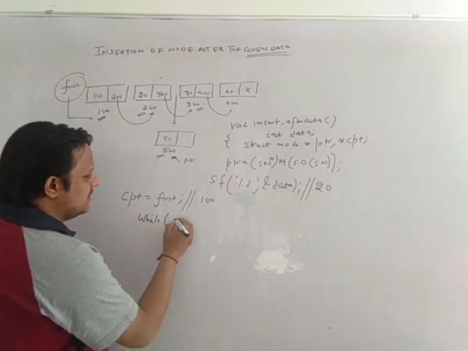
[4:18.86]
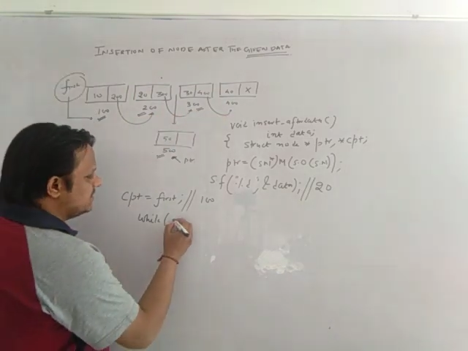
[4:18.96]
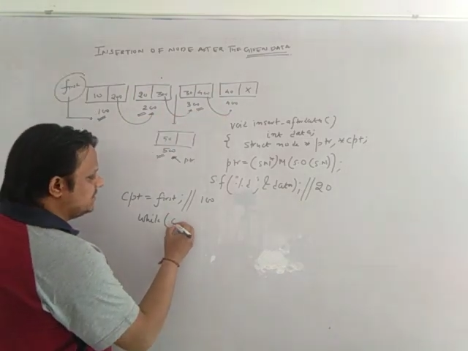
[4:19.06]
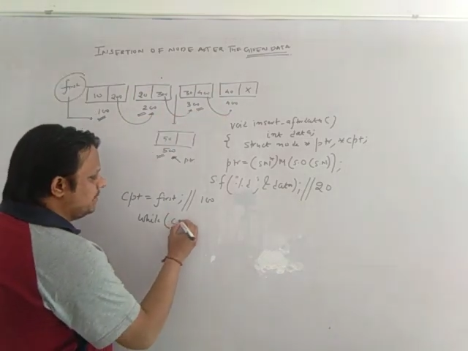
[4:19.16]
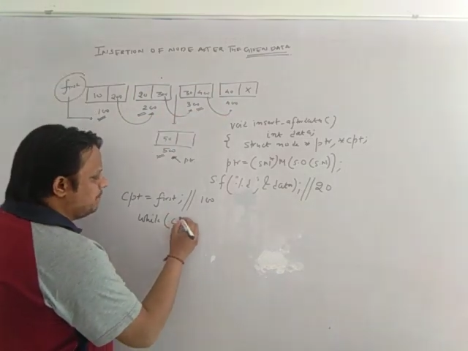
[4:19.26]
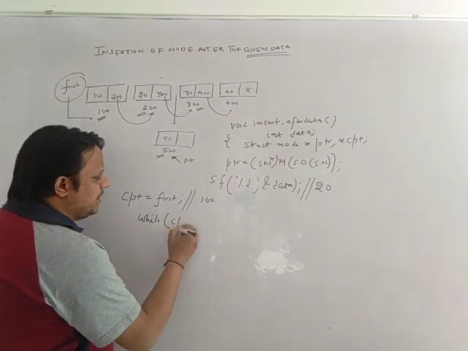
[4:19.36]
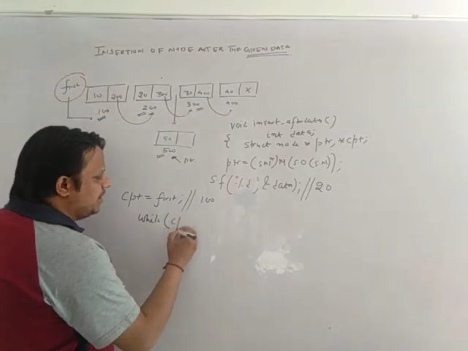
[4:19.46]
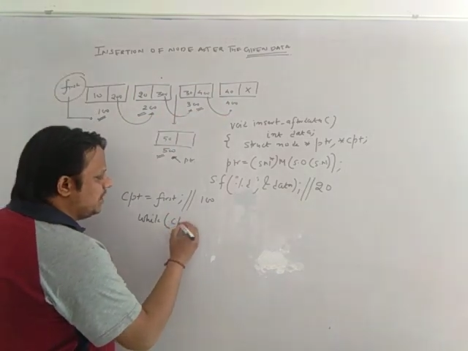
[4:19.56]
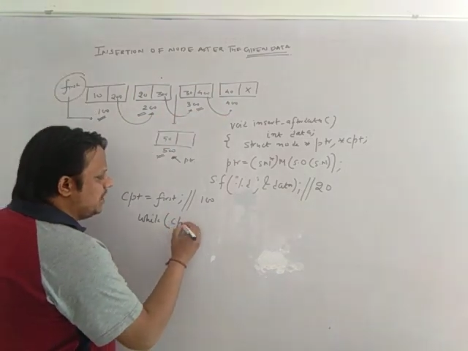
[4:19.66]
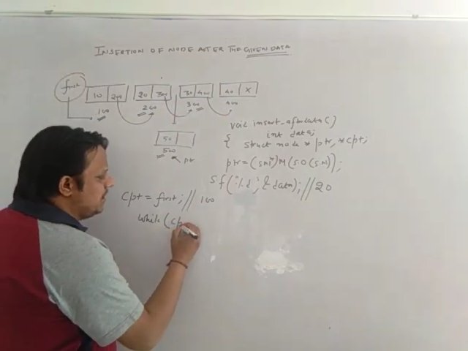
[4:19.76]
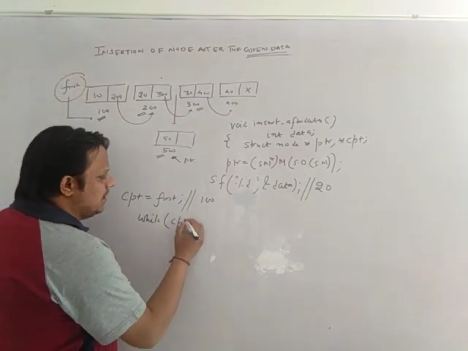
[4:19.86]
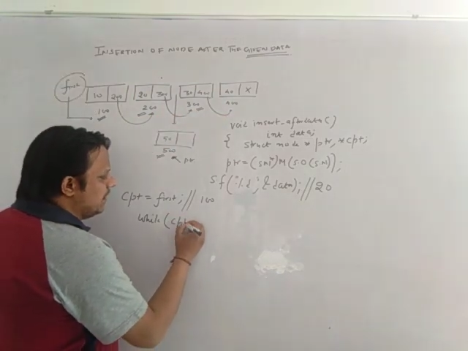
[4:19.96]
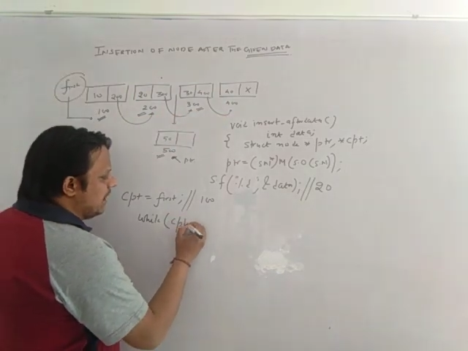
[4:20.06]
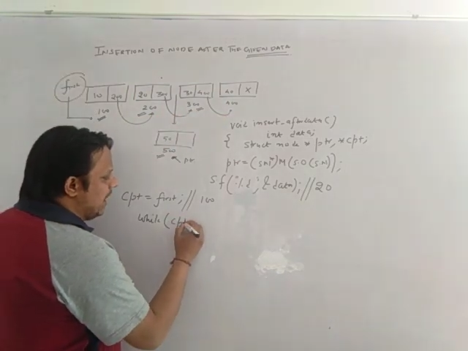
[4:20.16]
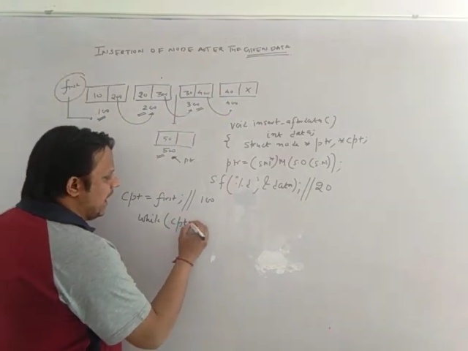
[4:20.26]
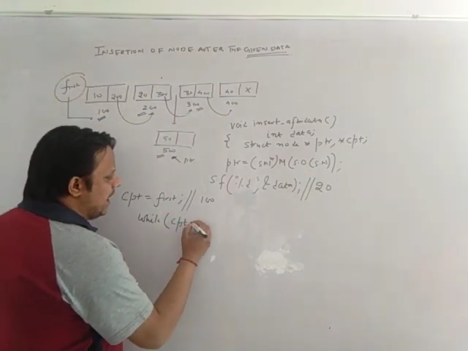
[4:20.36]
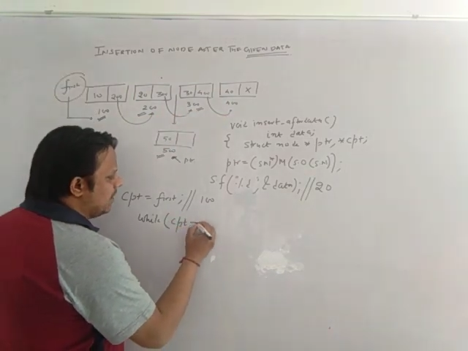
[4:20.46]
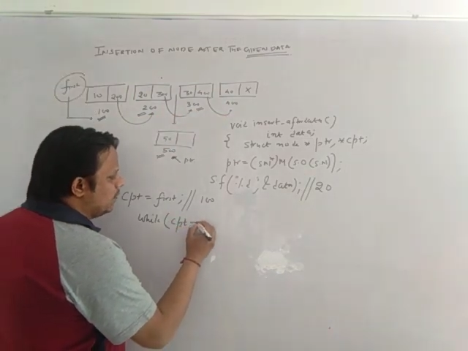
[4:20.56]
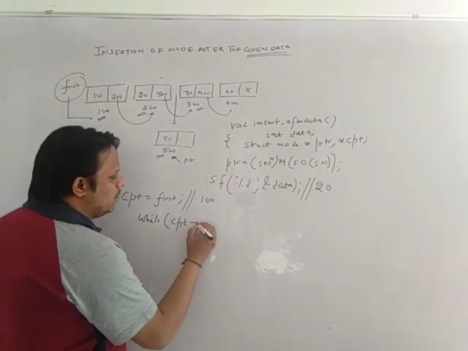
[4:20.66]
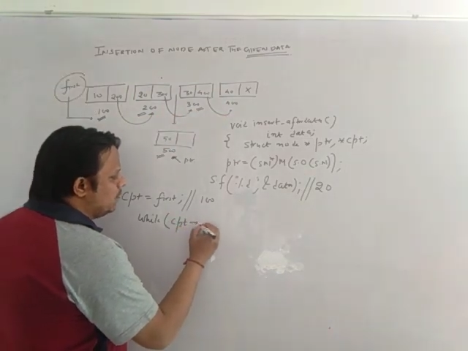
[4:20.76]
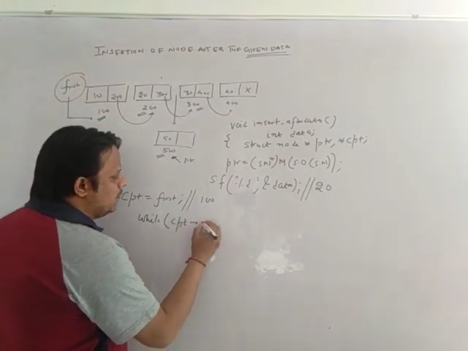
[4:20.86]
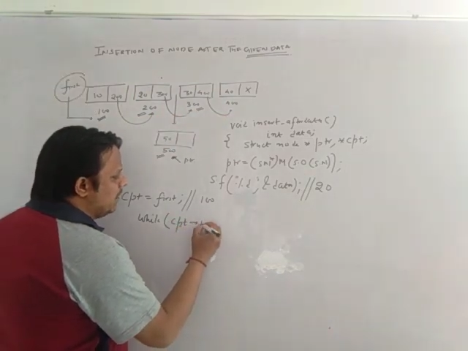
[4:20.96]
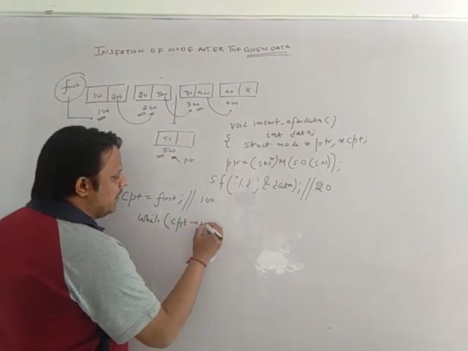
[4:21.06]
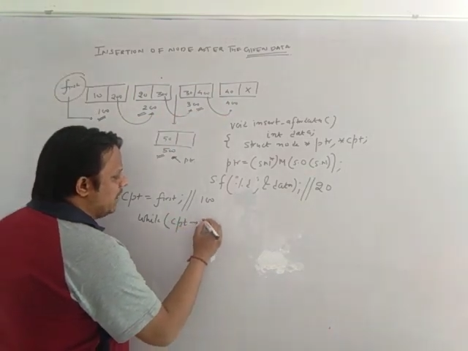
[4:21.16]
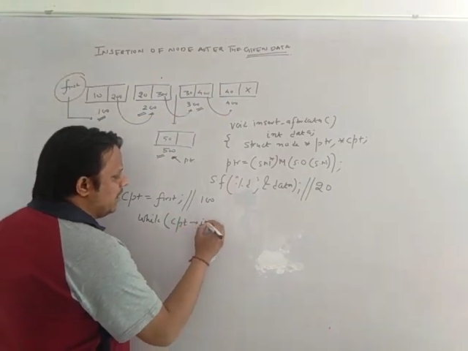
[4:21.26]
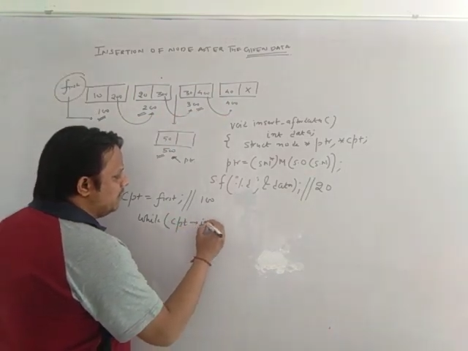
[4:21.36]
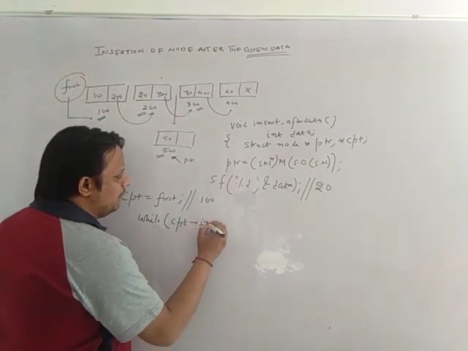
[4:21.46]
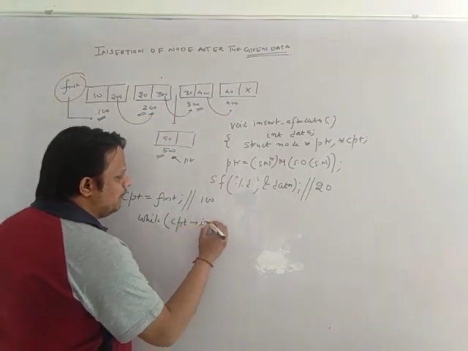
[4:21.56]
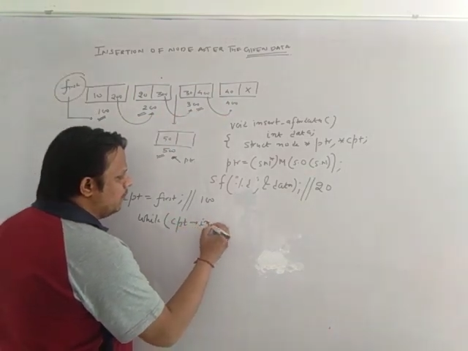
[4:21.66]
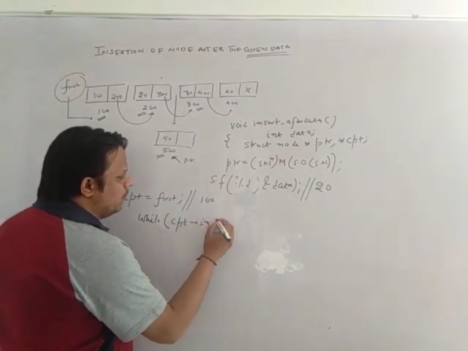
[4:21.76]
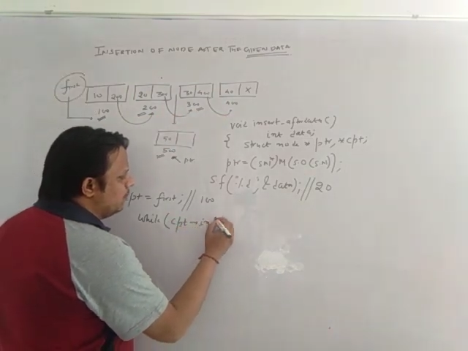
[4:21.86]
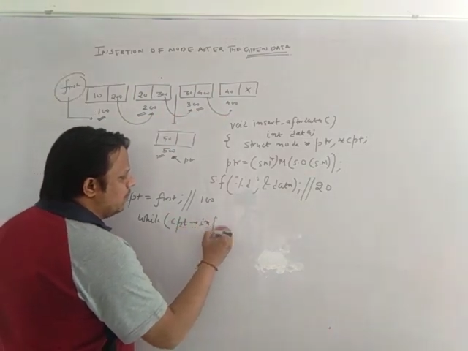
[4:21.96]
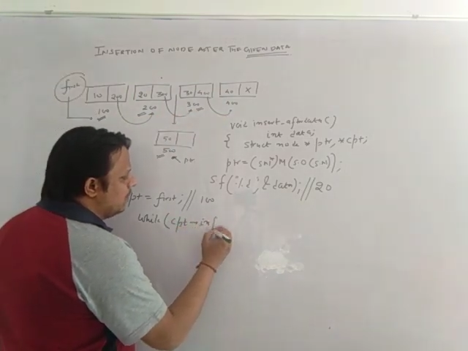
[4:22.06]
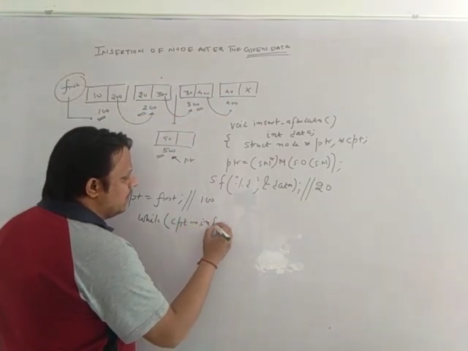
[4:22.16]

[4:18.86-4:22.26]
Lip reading: CPT arrow info